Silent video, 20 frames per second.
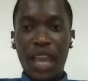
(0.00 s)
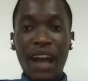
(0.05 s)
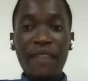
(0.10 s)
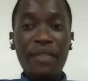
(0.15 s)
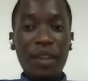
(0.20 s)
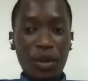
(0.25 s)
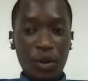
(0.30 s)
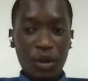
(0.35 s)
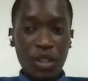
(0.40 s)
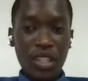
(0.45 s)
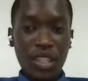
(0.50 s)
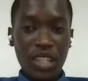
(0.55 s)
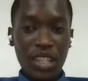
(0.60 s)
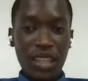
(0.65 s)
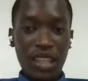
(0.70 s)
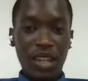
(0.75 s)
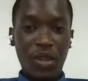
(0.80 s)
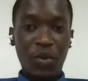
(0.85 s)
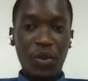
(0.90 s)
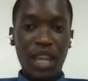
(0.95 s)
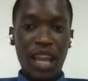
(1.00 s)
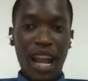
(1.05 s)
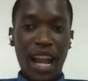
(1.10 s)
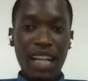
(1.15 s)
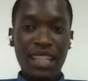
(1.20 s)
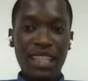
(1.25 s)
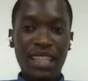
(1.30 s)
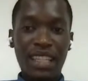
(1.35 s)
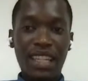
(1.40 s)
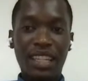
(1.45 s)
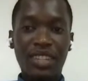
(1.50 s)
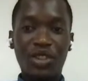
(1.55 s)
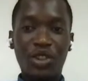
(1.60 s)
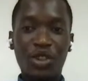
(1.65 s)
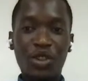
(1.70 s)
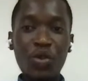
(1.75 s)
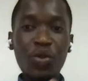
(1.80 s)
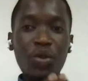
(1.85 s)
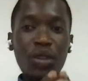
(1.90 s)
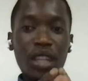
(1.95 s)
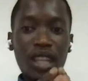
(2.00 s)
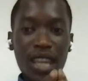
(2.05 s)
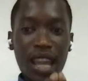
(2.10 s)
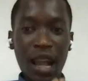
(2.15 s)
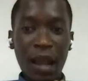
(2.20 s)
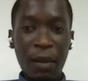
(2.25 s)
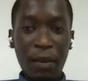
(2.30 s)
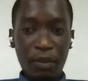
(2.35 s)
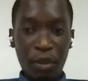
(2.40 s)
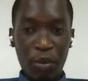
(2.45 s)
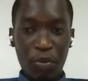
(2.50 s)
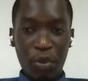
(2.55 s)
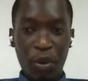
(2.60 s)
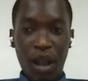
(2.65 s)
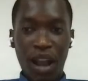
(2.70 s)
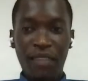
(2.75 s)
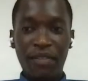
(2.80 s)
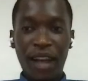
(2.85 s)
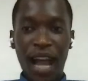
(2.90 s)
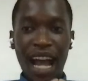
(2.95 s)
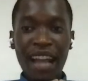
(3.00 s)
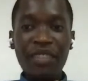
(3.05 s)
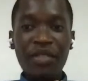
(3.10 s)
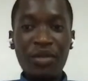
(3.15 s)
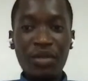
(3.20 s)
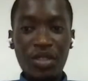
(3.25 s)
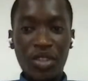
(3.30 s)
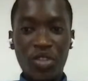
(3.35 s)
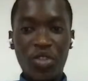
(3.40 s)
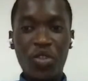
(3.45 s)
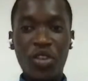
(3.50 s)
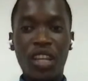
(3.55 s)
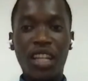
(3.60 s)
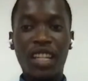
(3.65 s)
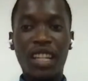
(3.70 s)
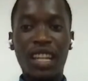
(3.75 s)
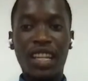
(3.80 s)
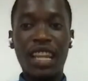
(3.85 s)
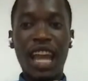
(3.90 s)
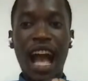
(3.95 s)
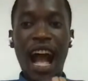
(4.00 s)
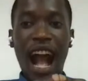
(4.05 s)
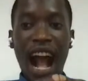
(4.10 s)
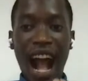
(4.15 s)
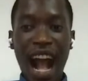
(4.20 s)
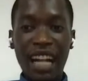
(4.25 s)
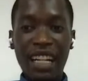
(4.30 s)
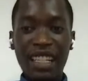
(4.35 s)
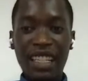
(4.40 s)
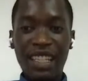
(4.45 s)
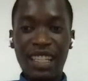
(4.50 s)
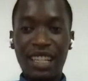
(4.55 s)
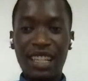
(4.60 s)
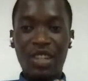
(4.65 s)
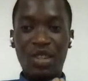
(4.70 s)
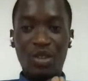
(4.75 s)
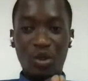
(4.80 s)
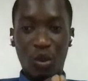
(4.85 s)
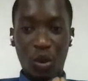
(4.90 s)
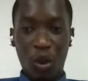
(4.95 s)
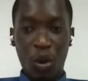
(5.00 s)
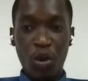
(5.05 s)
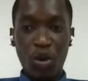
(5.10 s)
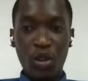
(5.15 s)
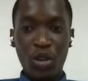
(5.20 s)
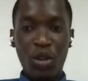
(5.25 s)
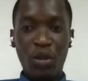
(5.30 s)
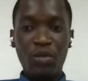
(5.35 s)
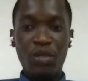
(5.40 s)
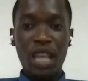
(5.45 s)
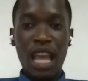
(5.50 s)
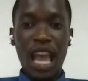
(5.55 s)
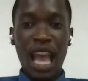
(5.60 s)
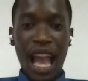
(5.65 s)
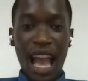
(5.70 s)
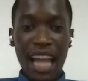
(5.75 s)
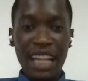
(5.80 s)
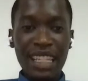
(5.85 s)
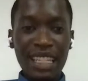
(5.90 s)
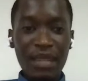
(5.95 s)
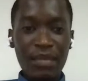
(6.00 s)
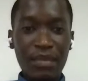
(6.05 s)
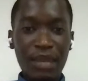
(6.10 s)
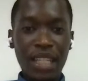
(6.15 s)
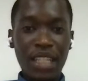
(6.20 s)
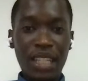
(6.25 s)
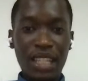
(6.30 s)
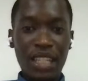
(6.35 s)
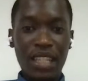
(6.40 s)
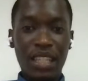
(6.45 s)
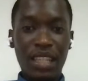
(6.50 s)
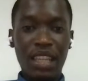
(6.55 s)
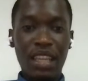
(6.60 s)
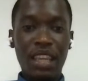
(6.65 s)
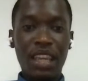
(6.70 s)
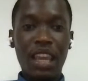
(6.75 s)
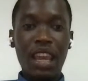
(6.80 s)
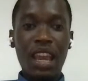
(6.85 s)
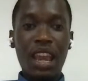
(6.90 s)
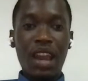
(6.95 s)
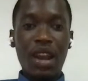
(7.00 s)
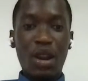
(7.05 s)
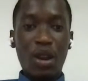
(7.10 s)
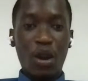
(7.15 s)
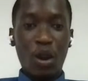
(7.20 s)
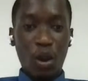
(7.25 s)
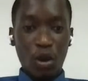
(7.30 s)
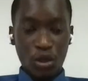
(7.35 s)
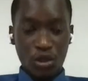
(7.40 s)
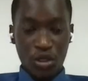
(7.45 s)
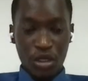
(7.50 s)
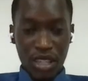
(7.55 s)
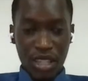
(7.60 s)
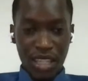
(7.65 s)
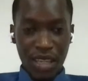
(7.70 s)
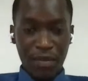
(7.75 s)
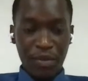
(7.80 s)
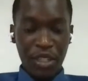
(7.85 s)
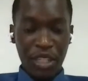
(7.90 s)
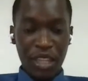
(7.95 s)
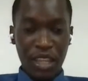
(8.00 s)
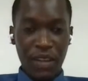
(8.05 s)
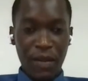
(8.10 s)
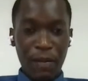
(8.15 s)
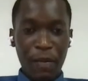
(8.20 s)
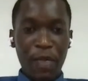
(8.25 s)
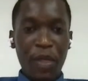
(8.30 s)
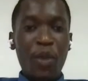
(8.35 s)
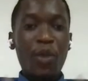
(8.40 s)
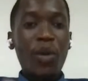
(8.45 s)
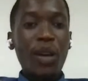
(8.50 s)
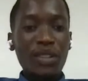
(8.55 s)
We have a question that we are asking: should young people have unrestricted access to condom and emergency contraception?